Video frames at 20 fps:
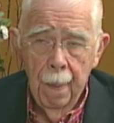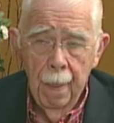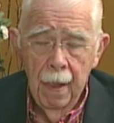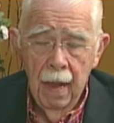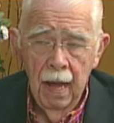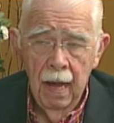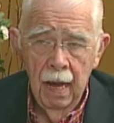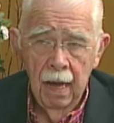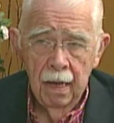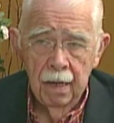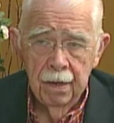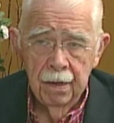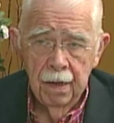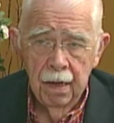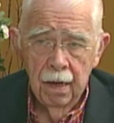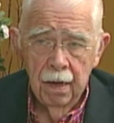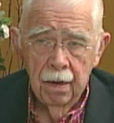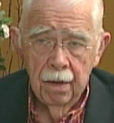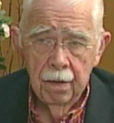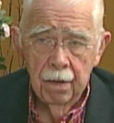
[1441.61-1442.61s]
And
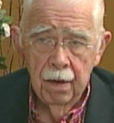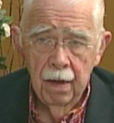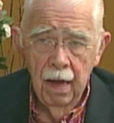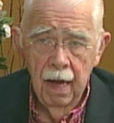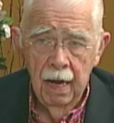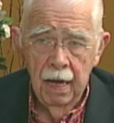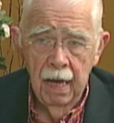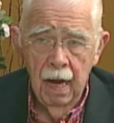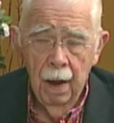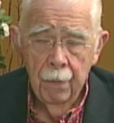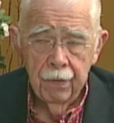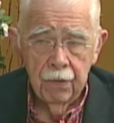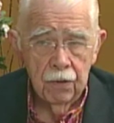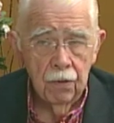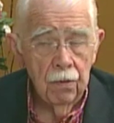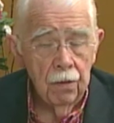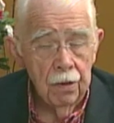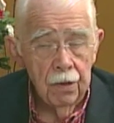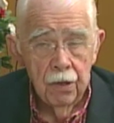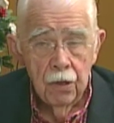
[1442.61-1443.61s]
any
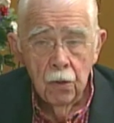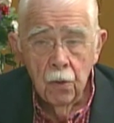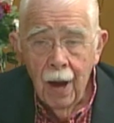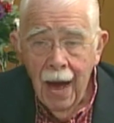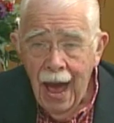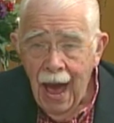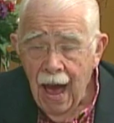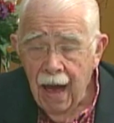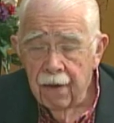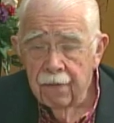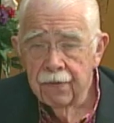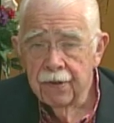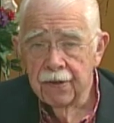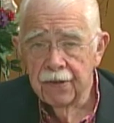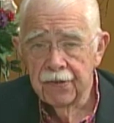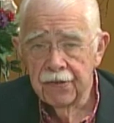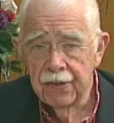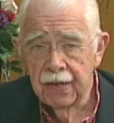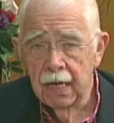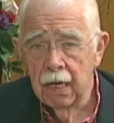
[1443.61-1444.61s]
opportunity you have to
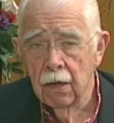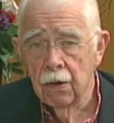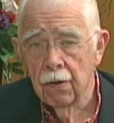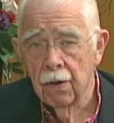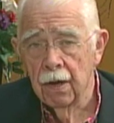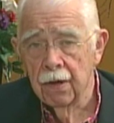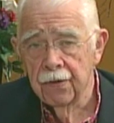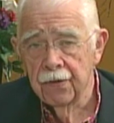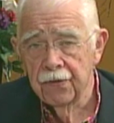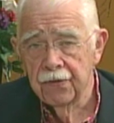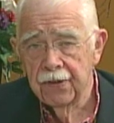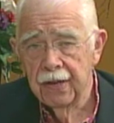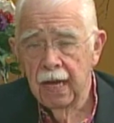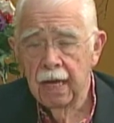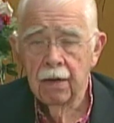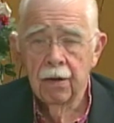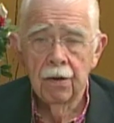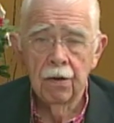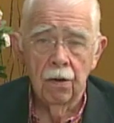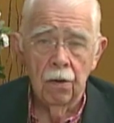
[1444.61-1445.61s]
see it or
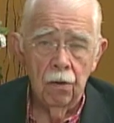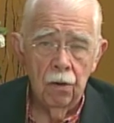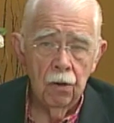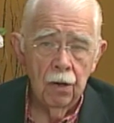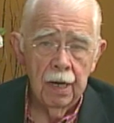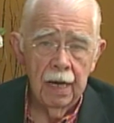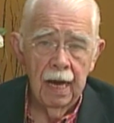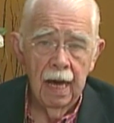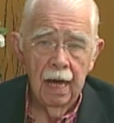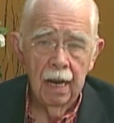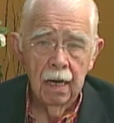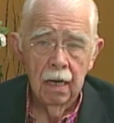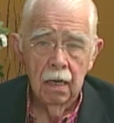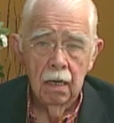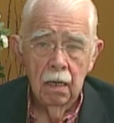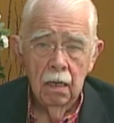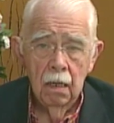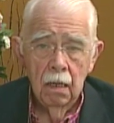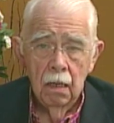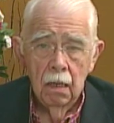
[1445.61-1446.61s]
understand it or look at it,
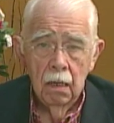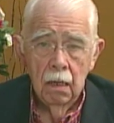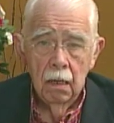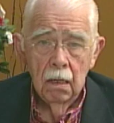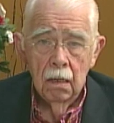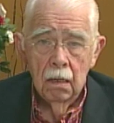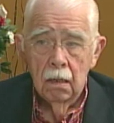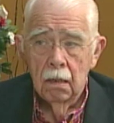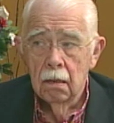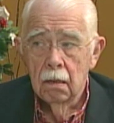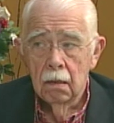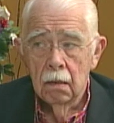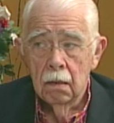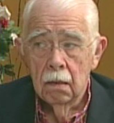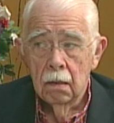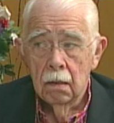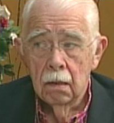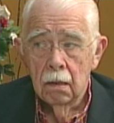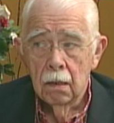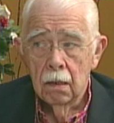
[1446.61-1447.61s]

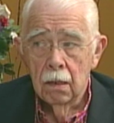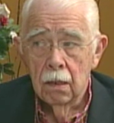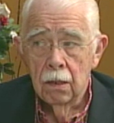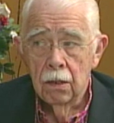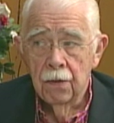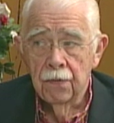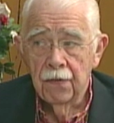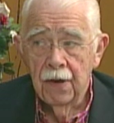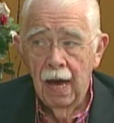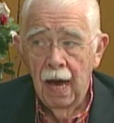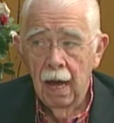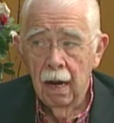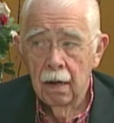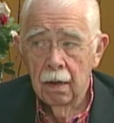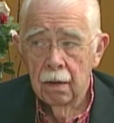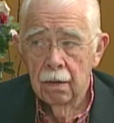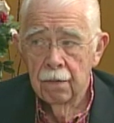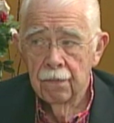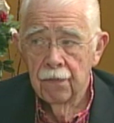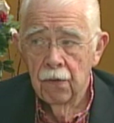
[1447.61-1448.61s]
you've got
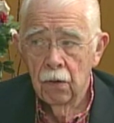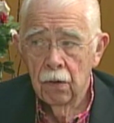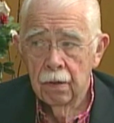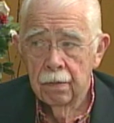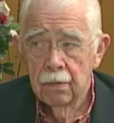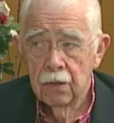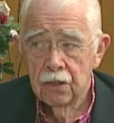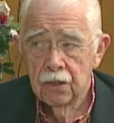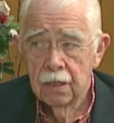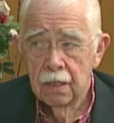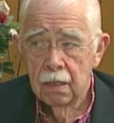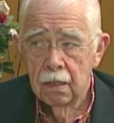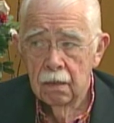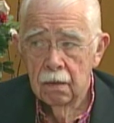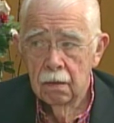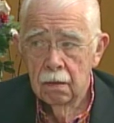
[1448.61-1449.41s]
a voting machine,